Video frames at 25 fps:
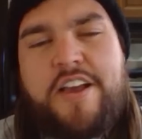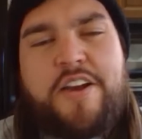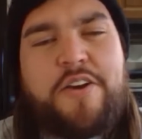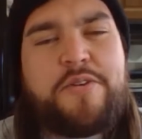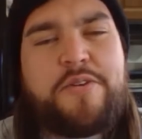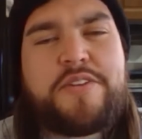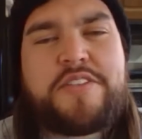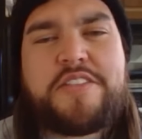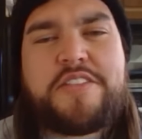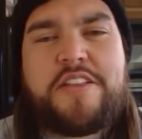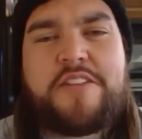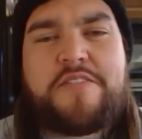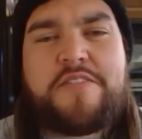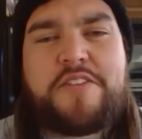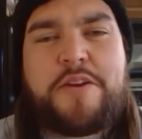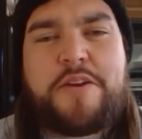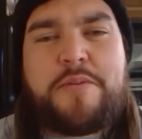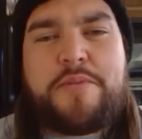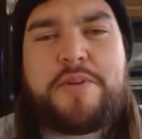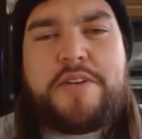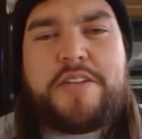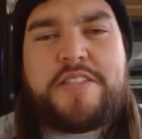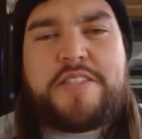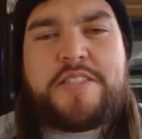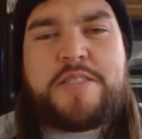always love
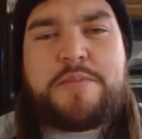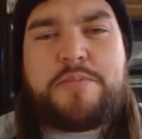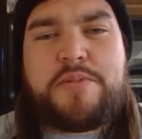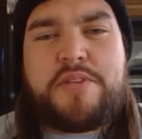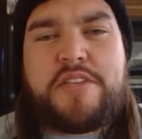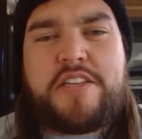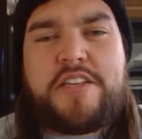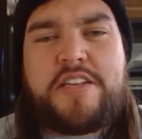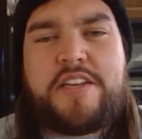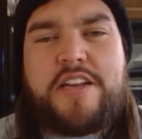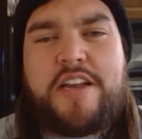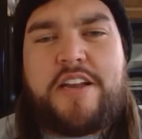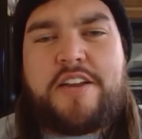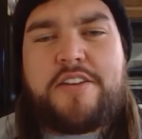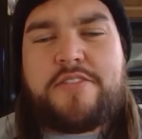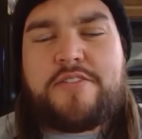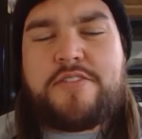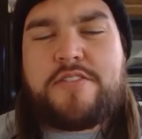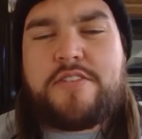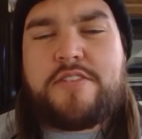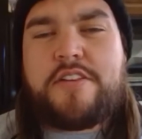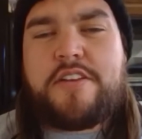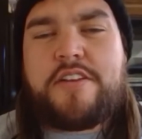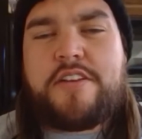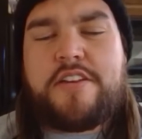coming and speaking out
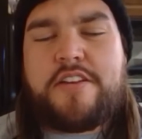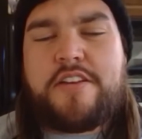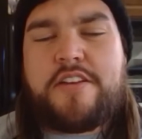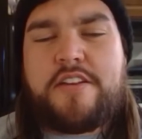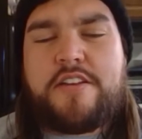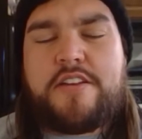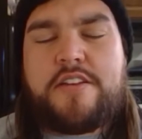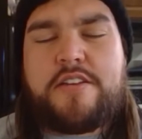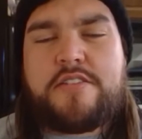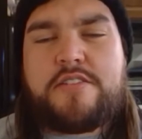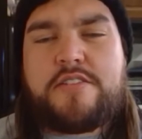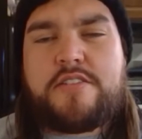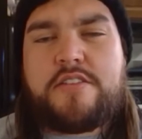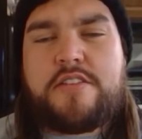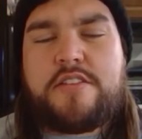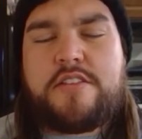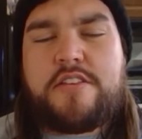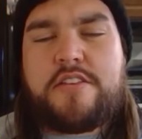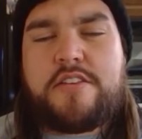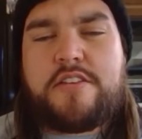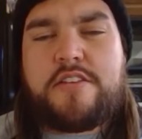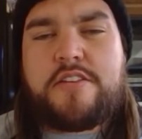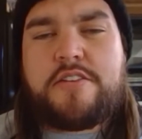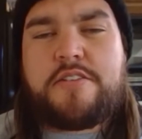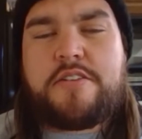to
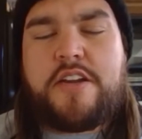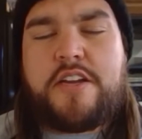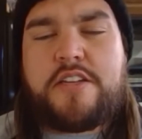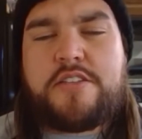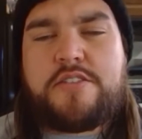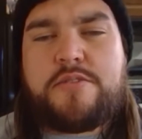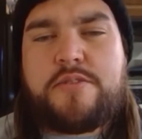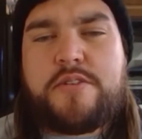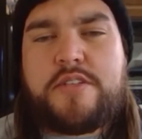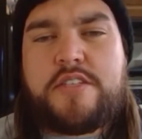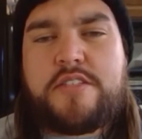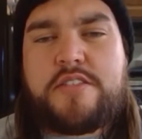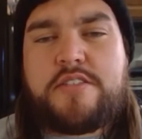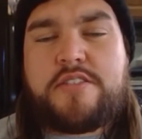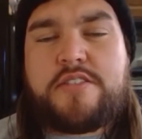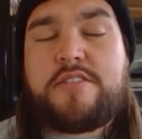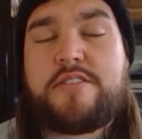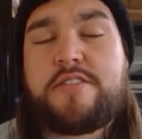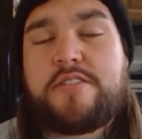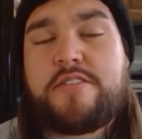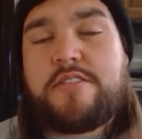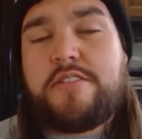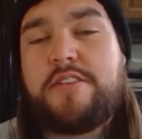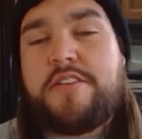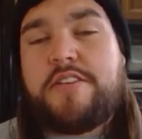the graduates
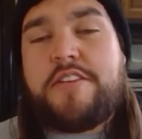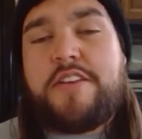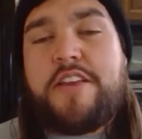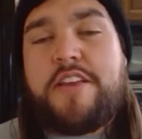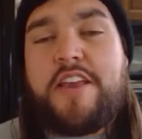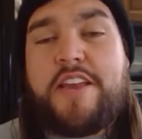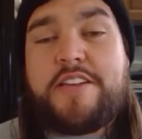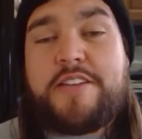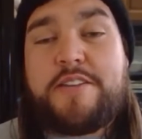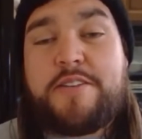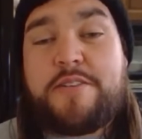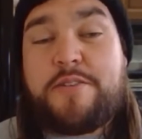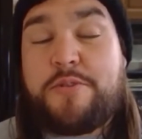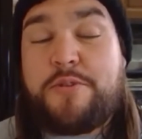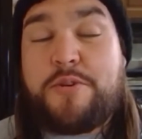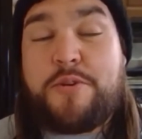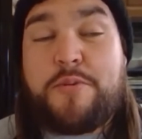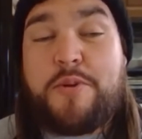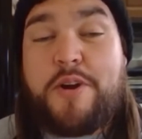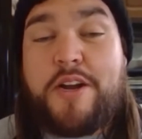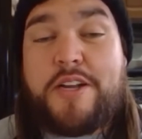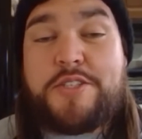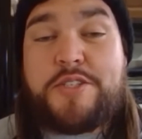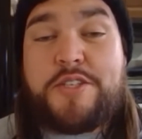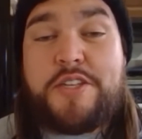and who are
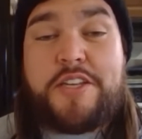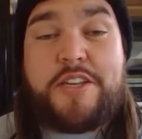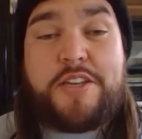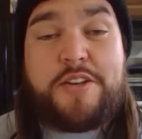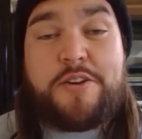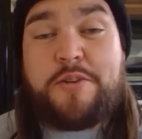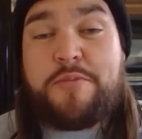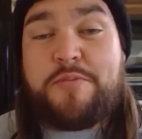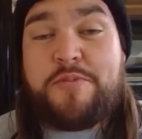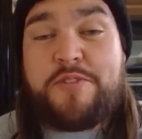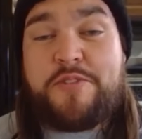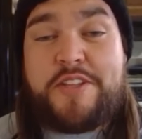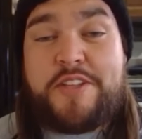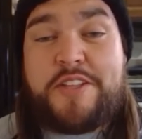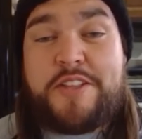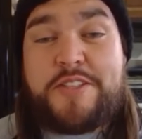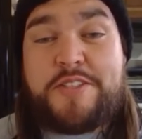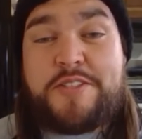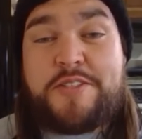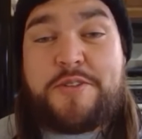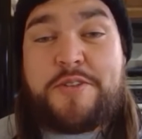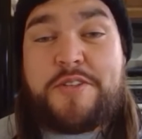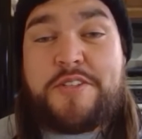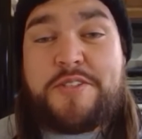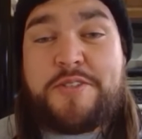watching, and hopefully the
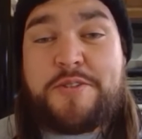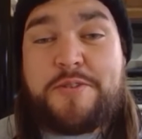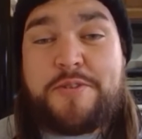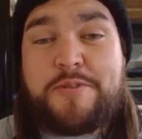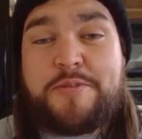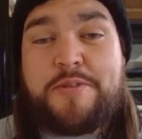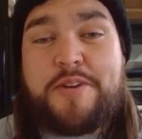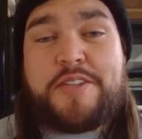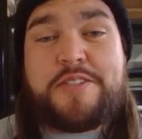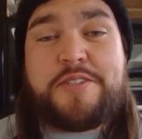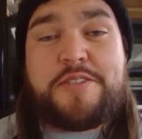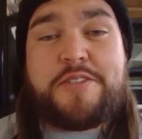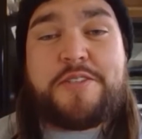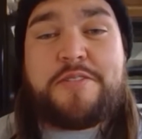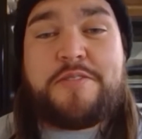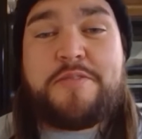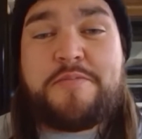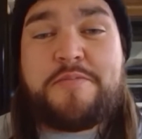students who are watching.